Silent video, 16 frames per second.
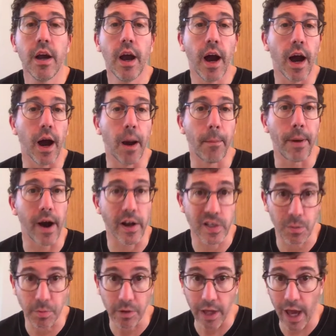
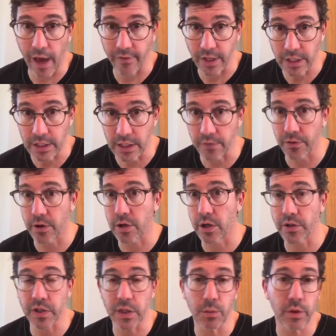possibly having
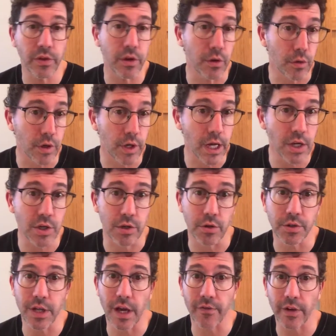difficulty with urination or
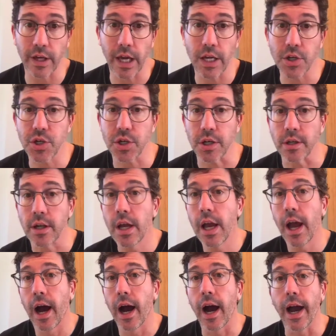defecation.
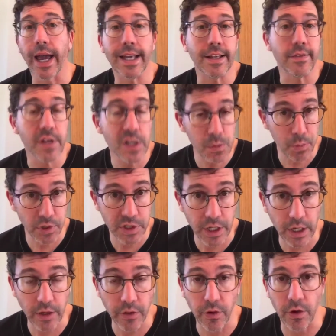And in this
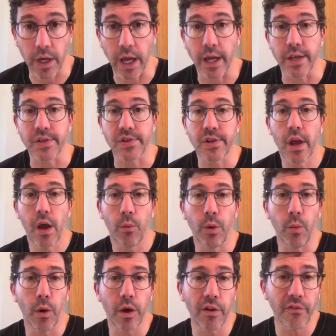particular case, we
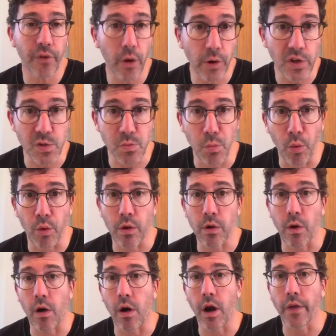want to focus
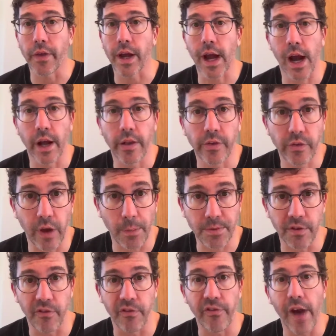more on the concept
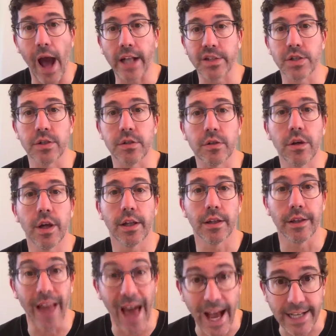of vaginal
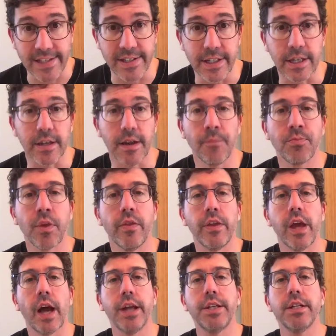laxity.
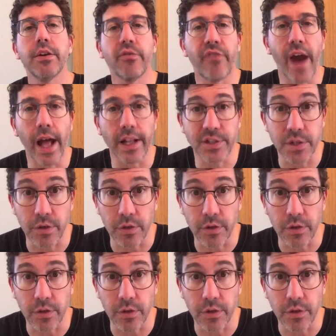The idea of vaginal